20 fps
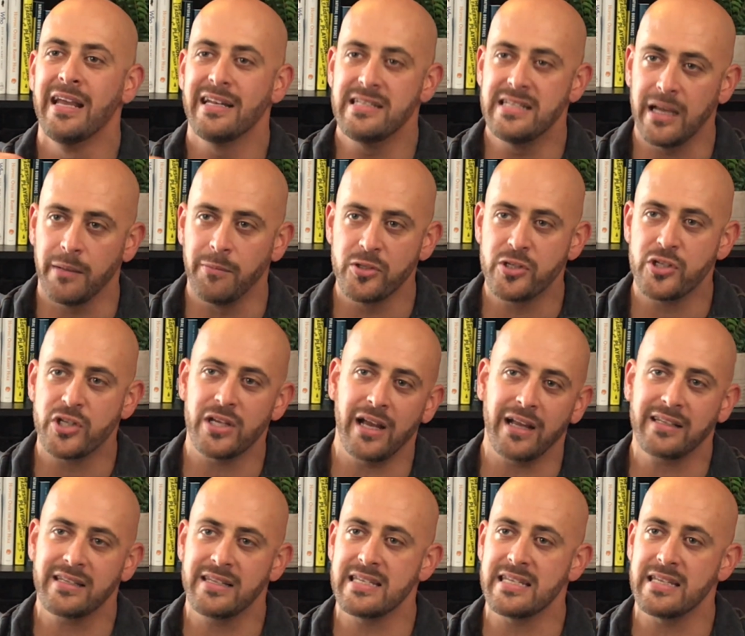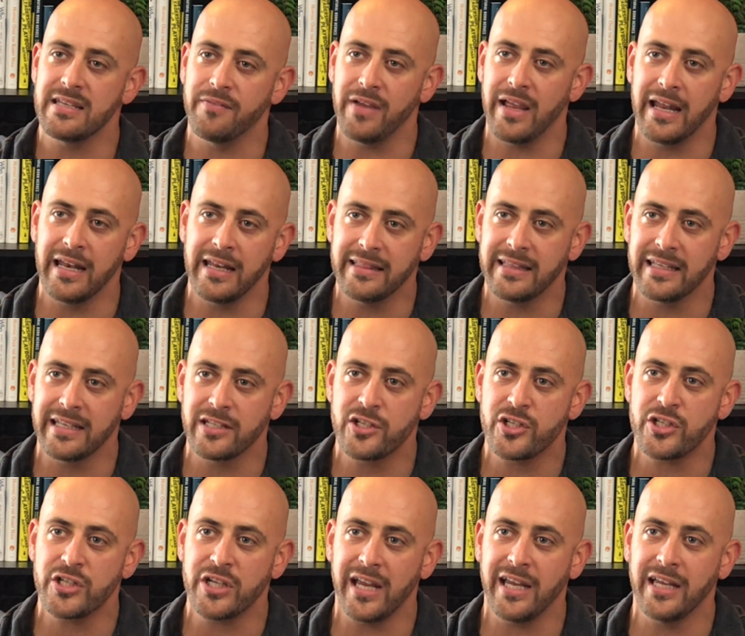Double check to see if anything's
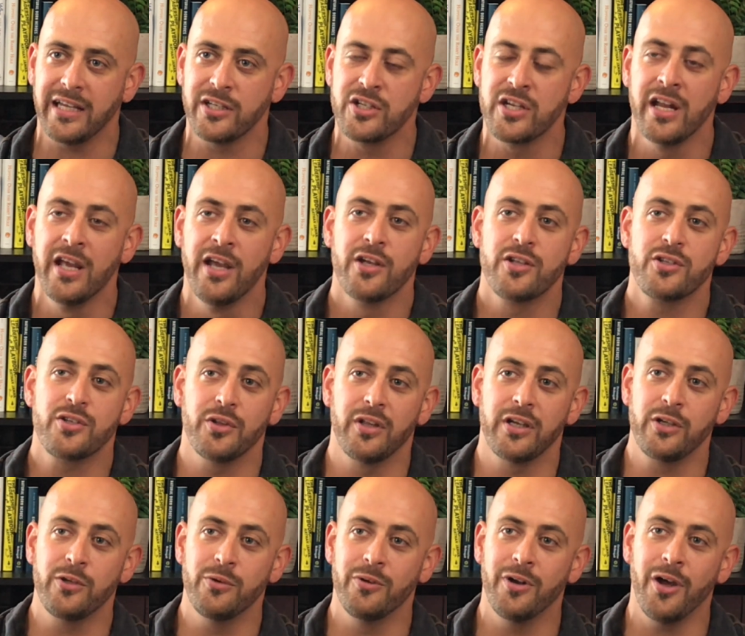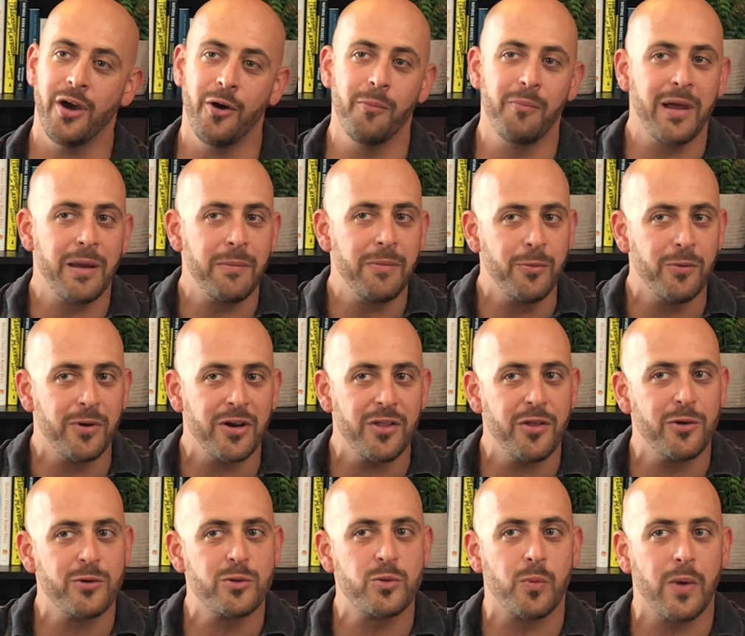changed so that you know maybe one of
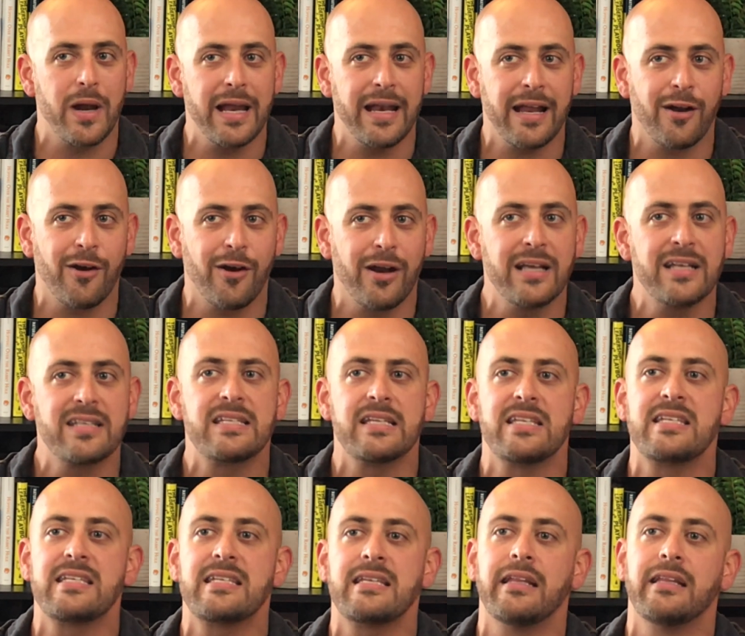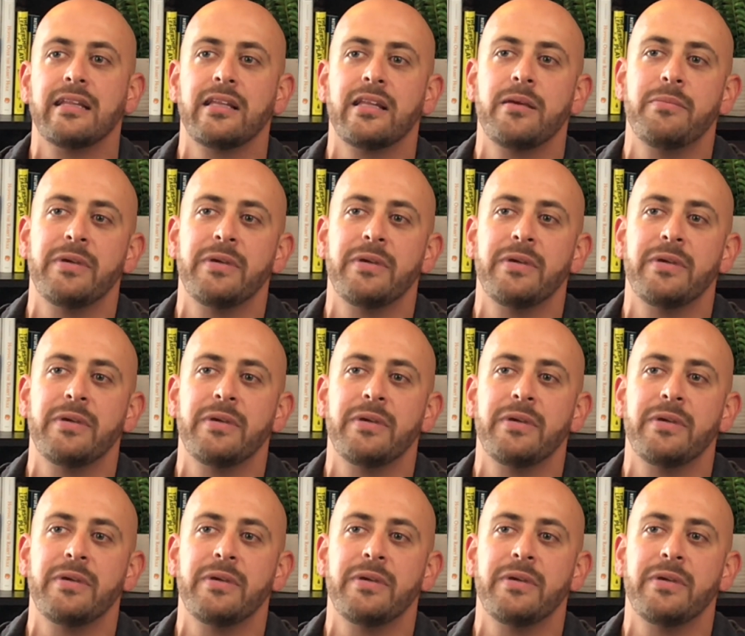those red areas is suddenly